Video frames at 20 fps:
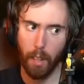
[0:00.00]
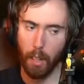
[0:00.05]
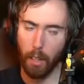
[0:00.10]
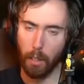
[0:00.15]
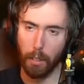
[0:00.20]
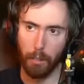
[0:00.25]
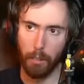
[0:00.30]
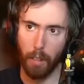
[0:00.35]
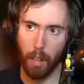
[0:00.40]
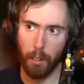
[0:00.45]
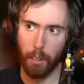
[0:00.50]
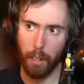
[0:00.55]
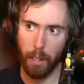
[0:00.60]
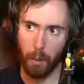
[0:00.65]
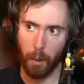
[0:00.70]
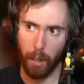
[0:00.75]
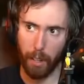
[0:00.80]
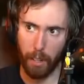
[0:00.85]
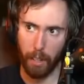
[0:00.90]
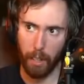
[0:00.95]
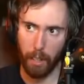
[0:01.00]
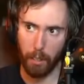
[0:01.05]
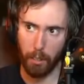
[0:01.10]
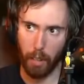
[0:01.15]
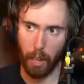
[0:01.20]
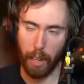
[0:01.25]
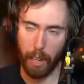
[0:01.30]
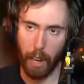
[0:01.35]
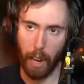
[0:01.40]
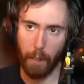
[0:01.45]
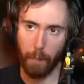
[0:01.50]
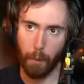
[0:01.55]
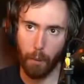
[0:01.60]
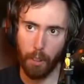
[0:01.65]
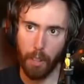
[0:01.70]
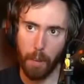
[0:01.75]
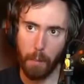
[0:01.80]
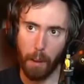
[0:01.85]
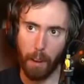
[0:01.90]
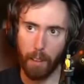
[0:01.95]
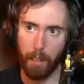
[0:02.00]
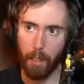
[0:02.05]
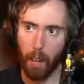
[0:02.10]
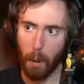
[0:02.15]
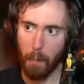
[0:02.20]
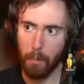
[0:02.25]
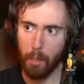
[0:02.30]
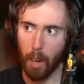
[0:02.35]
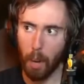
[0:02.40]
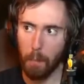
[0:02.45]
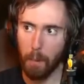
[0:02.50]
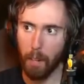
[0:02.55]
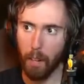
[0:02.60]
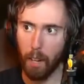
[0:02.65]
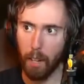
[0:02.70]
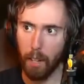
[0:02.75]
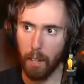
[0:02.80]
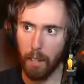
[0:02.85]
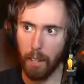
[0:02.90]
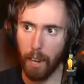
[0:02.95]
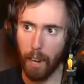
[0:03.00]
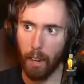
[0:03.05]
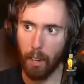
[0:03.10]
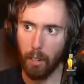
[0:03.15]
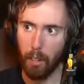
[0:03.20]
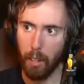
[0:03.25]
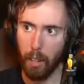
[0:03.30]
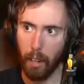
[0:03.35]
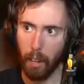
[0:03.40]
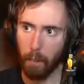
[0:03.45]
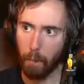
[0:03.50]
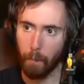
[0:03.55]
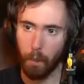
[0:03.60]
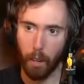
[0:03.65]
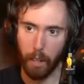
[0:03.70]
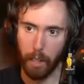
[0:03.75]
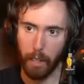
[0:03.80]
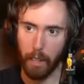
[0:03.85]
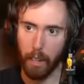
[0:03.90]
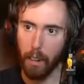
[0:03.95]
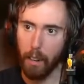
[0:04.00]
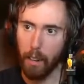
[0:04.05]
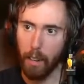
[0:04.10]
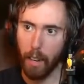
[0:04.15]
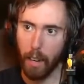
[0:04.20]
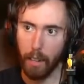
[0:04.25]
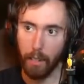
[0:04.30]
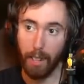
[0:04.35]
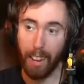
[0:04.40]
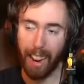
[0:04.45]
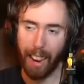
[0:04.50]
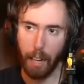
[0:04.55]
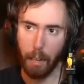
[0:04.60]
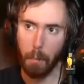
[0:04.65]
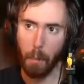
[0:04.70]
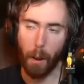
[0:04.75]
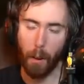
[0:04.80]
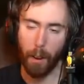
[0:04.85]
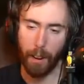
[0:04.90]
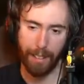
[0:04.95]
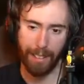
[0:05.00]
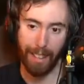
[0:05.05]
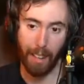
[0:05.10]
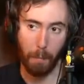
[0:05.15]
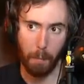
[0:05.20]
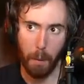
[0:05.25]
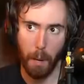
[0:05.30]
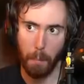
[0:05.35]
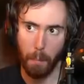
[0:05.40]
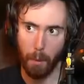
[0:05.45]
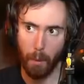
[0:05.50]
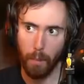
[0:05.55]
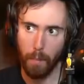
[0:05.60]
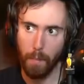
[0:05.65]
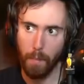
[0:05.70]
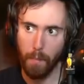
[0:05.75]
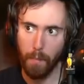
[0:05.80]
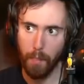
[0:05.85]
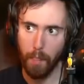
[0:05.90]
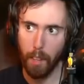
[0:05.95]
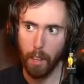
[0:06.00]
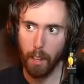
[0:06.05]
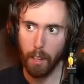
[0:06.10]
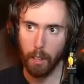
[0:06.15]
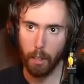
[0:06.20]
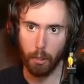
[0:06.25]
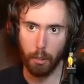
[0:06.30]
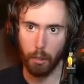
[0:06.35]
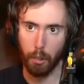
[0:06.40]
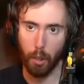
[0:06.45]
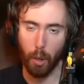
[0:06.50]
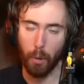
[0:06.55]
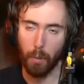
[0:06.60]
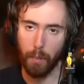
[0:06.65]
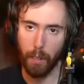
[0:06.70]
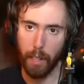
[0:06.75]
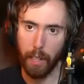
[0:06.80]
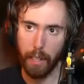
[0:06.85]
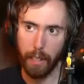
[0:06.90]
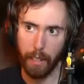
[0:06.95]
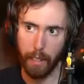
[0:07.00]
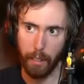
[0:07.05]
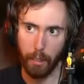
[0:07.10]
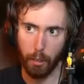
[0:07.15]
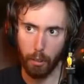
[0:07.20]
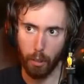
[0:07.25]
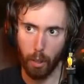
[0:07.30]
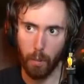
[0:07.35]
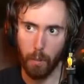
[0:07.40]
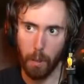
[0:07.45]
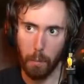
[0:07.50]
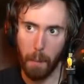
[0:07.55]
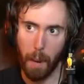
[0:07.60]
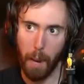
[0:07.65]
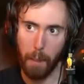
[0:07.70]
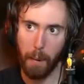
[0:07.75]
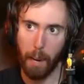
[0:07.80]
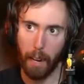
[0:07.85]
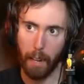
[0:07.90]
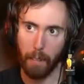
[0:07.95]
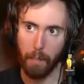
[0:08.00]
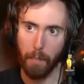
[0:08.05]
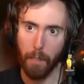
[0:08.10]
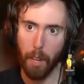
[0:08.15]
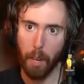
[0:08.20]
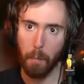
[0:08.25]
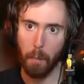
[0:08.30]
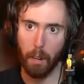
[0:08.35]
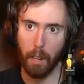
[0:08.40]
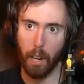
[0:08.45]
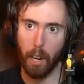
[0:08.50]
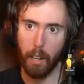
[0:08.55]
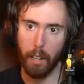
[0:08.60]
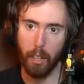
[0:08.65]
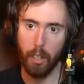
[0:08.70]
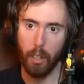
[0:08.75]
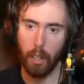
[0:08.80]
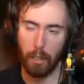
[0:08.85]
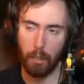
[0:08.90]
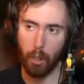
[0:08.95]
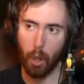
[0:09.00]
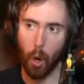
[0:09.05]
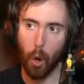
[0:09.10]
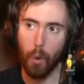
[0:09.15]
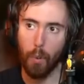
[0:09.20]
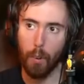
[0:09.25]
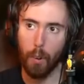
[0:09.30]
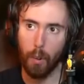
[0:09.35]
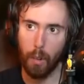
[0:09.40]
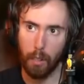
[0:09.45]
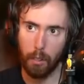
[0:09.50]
There's nothing like listen, I, I, for the amount of times that I've been hunted down and fucking attacked by like ten people. This is only this is only payback. McConnell, let's go over.